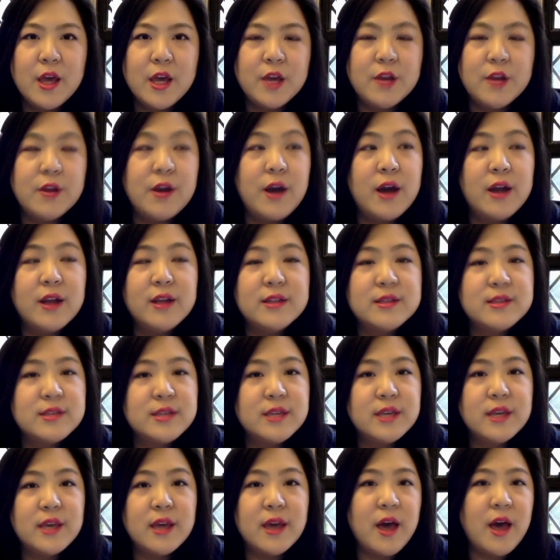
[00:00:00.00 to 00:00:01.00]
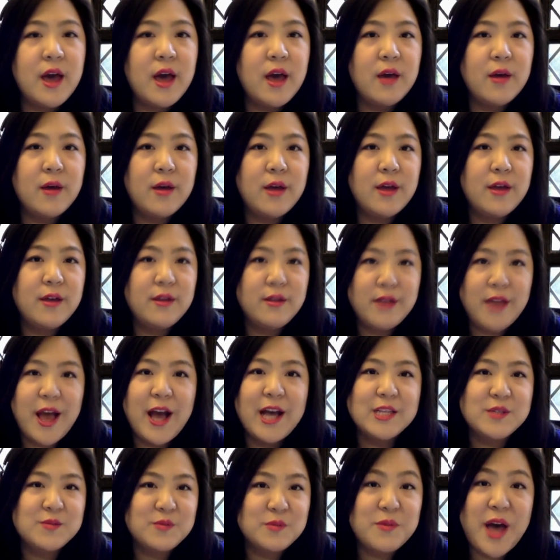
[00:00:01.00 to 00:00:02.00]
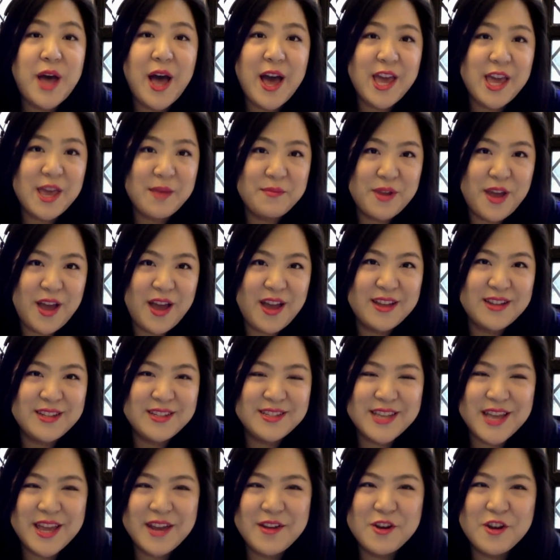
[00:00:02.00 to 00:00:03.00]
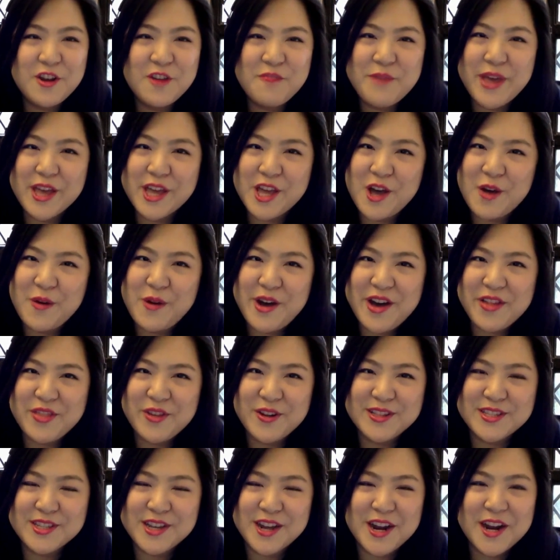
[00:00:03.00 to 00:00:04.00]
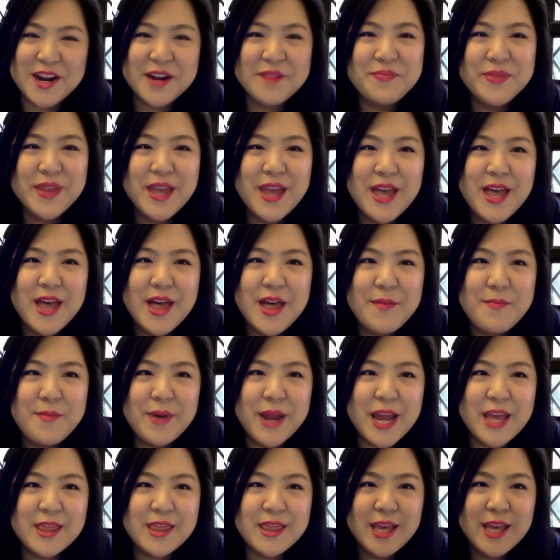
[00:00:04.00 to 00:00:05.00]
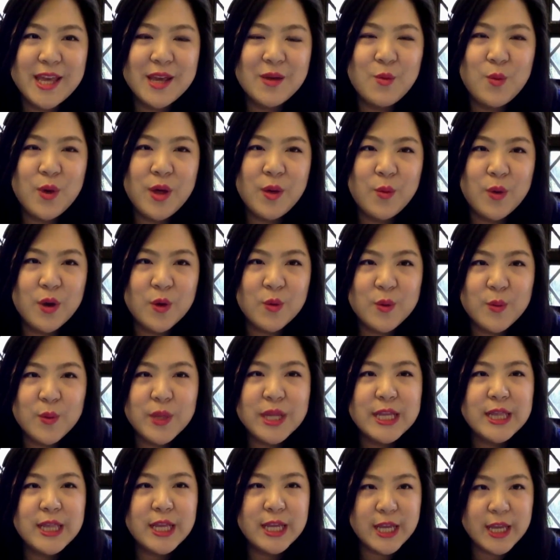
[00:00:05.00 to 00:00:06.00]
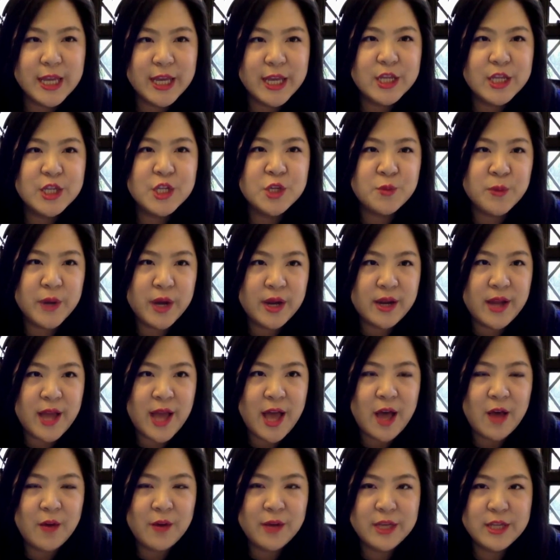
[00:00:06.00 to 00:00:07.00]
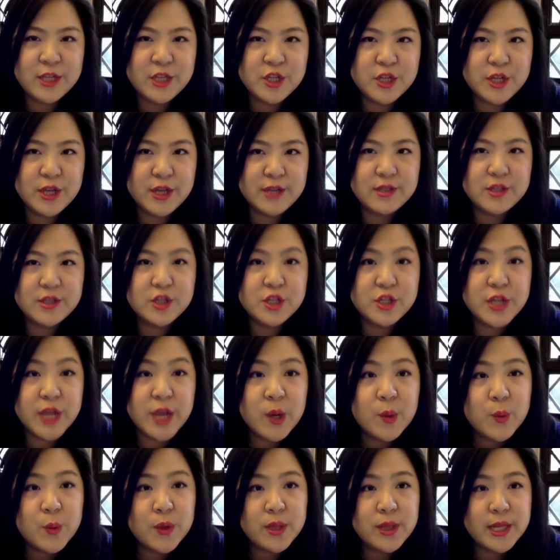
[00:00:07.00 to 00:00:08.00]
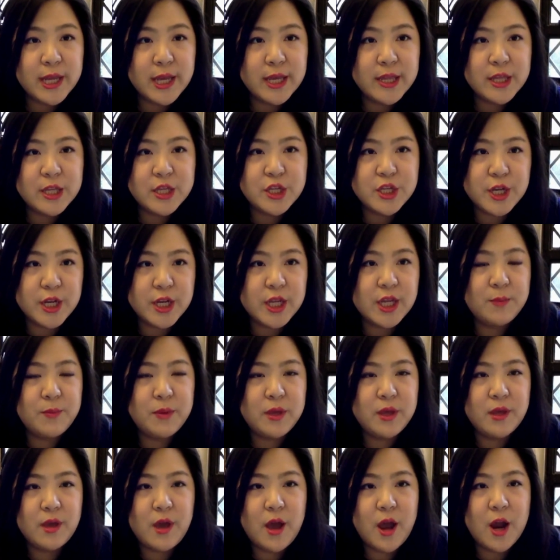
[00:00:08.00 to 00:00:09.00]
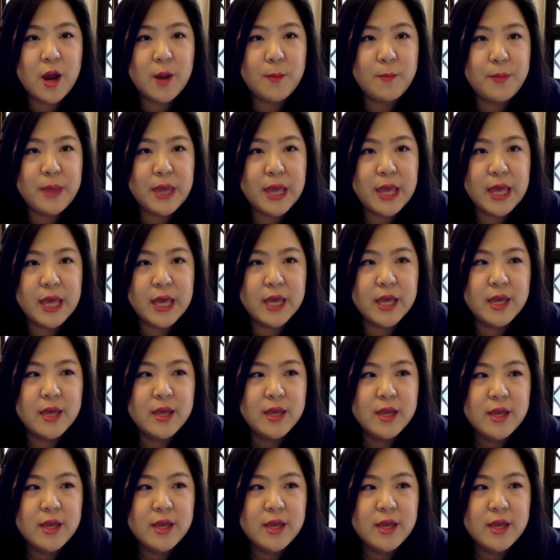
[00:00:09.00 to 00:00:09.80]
know, honestly, as I am not. I don't know if my co authors are. But I think what we're really looking into right now is just generally the GDPR being,